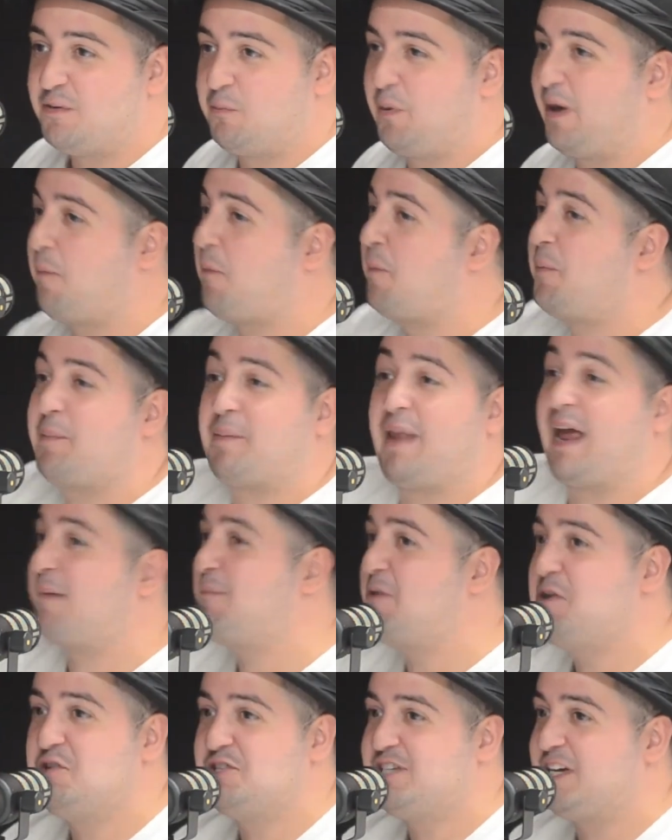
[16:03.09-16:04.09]
Are we
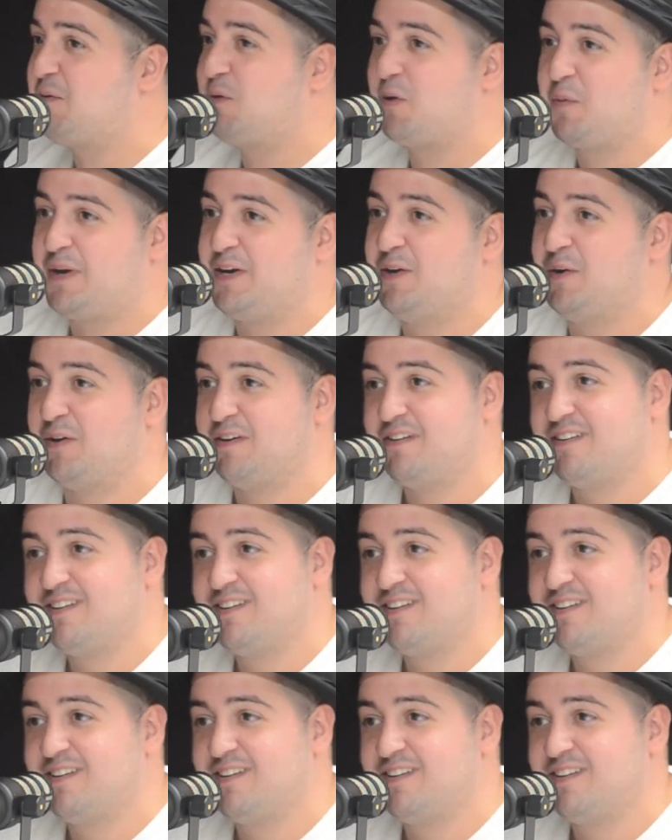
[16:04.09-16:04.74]
playing music? What are we doing?